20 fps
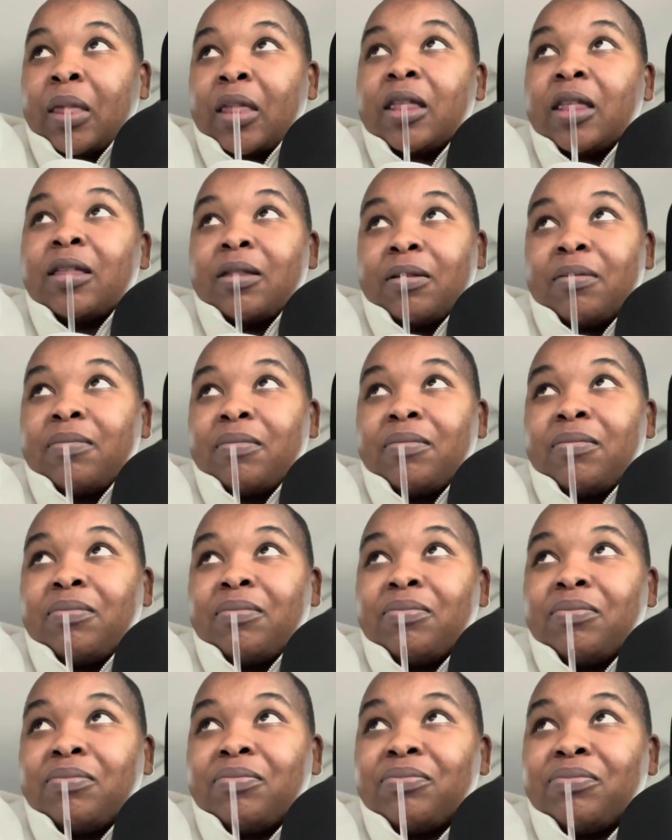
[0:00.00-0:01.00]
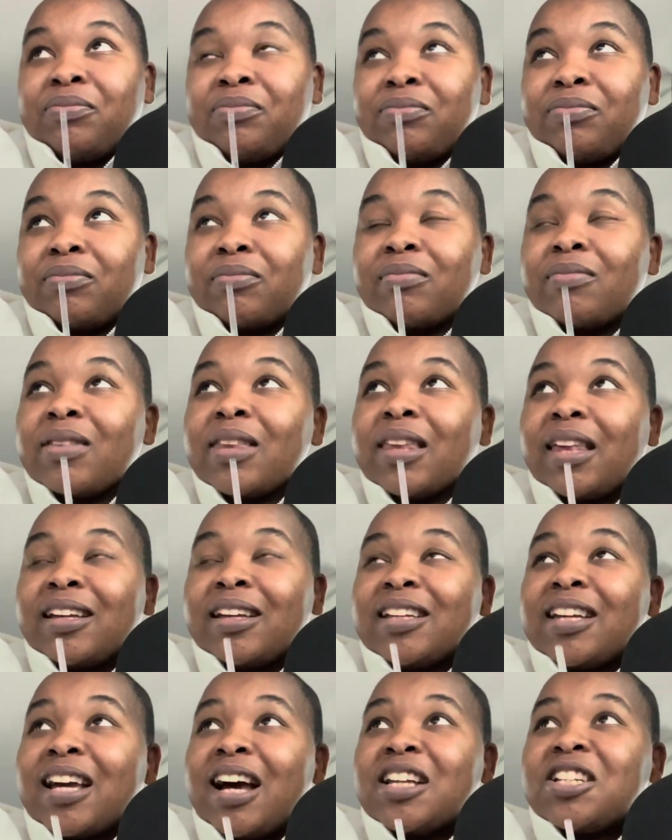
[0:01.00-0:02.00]
Mm-hmm.
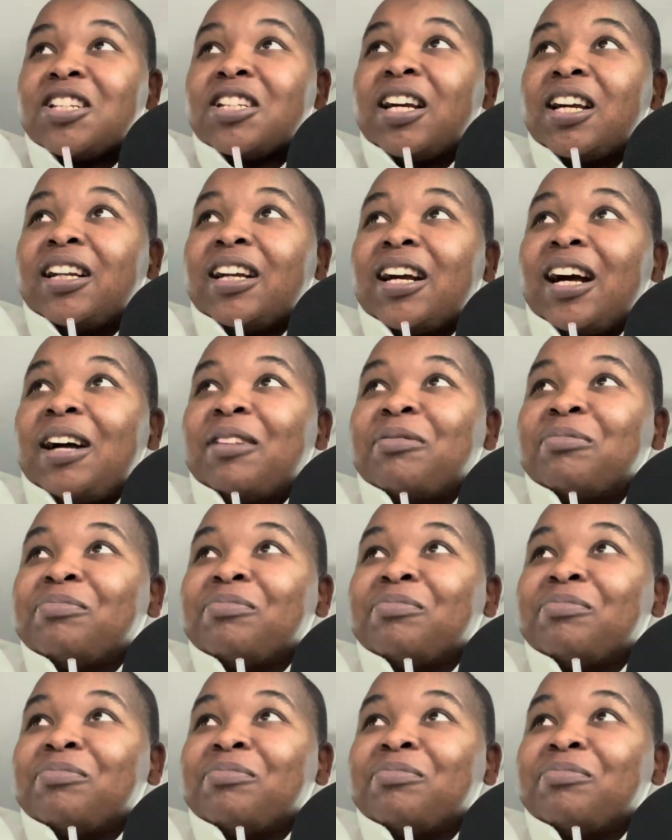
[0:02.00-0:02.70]
Yeah, she can come.